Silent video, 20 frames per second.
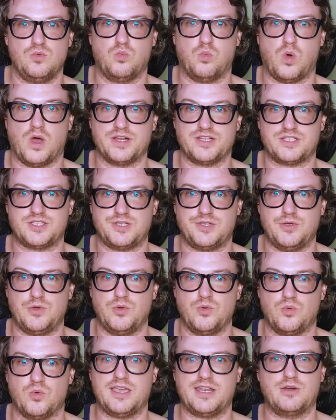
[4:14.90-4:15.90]
want
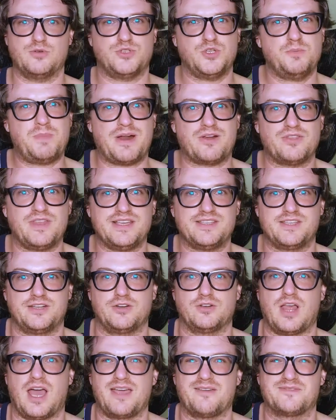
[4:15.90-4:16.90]
to, do better things in
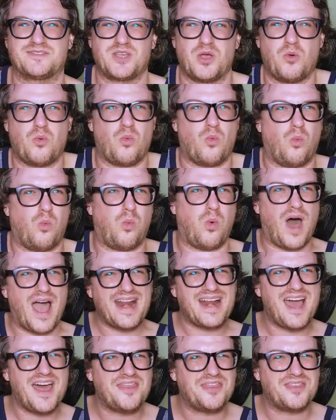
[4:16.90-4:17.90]
your life. So why
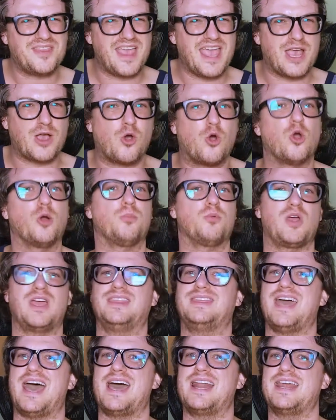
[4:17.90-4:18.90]
not incorporate
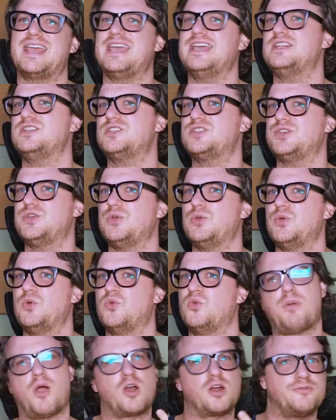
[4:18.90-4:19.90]
that
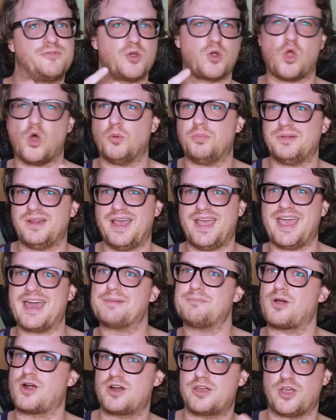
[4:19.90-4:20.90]
into part of your whole
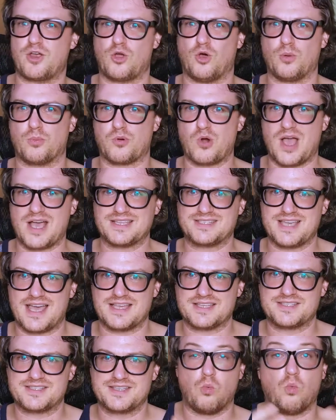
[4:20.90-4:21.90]
plan, part of your whole
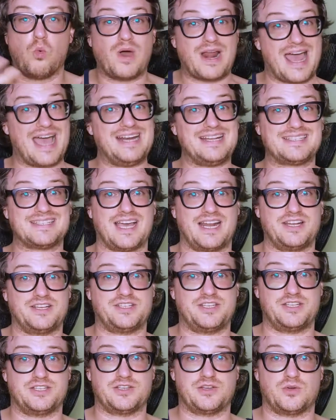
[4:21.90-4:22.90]
process? What I decided
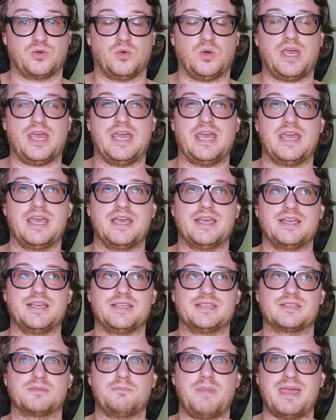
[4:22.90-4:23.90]
to do
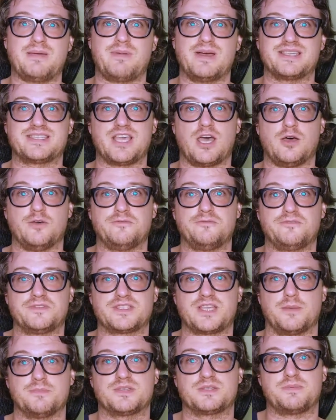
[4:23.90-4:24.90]
is make myself
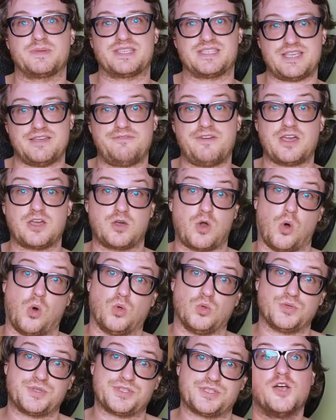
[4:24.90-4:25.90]
some specific
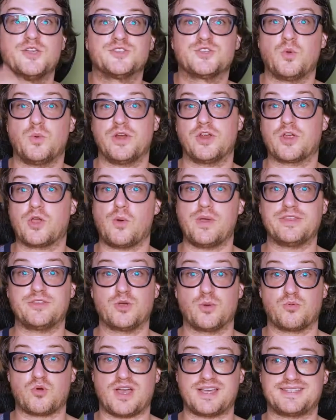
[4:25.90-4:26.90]
goals. So when you're going through
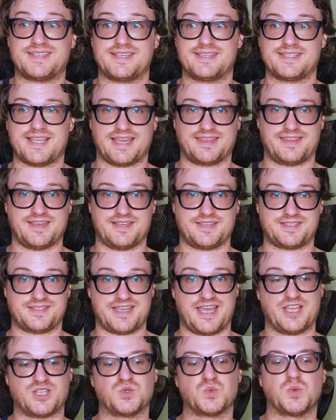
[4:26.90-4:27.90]
a process like this,
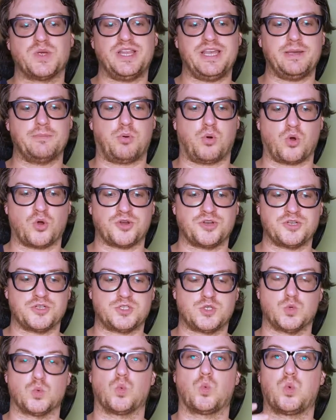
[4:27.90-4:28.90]
it's really important
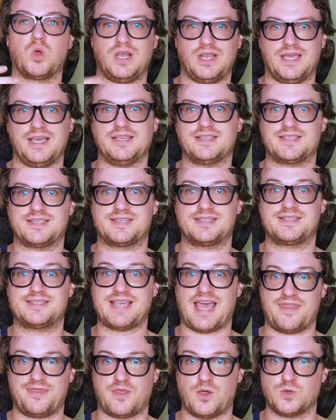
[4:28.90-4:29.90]
to really
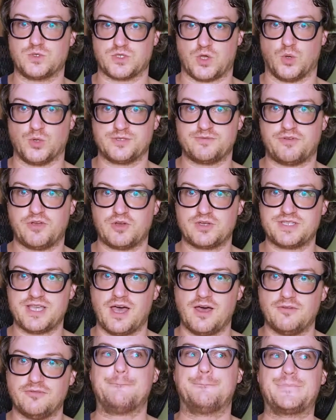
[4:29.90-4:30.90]
set those goals for
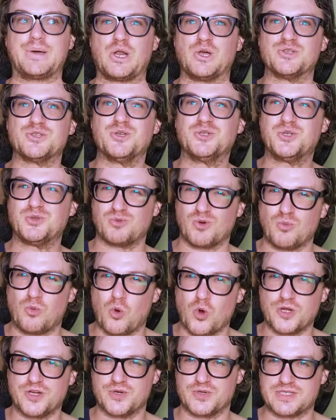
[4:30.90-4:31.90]
yourself, but also to
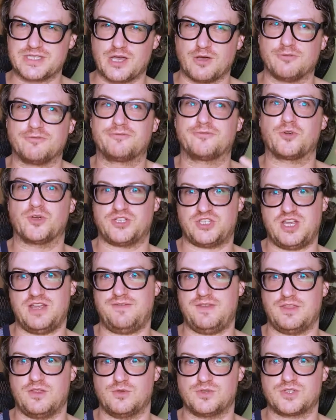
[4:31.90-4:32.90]
reward yourself for
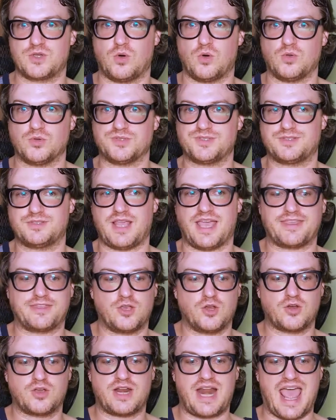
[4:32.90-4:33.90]
achieving those goals. Like,
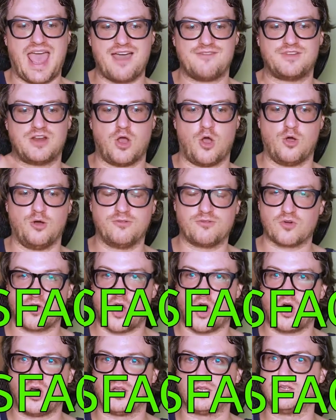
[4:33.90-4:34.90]
you're going to have an
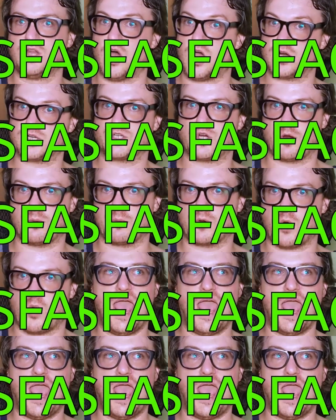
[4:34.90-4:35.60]
overall long-term goal,